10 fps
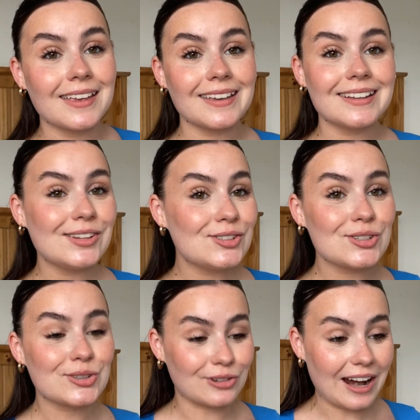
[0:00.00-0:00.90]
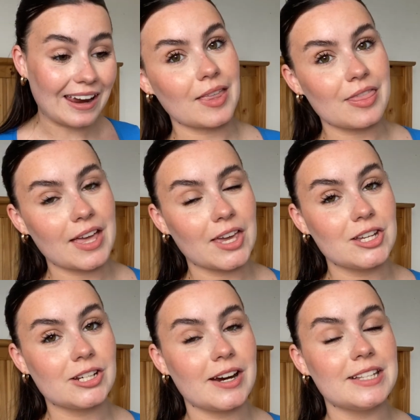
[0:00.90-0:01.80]
and it's just great. Thank you,
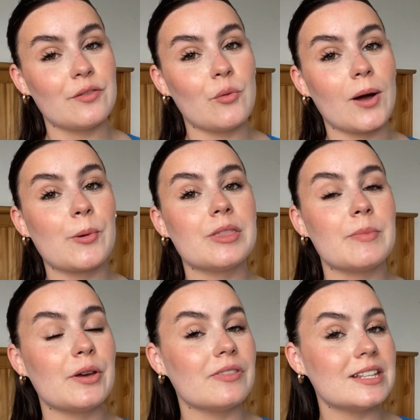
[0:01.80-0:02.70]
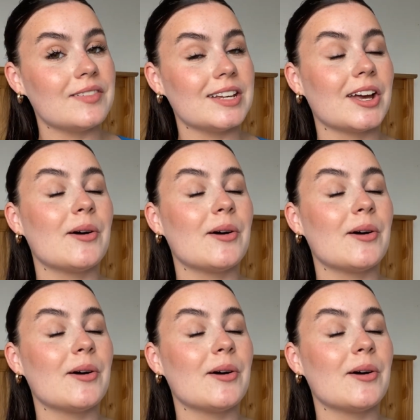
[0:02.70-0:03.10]
Cherryz, for working with me on this video.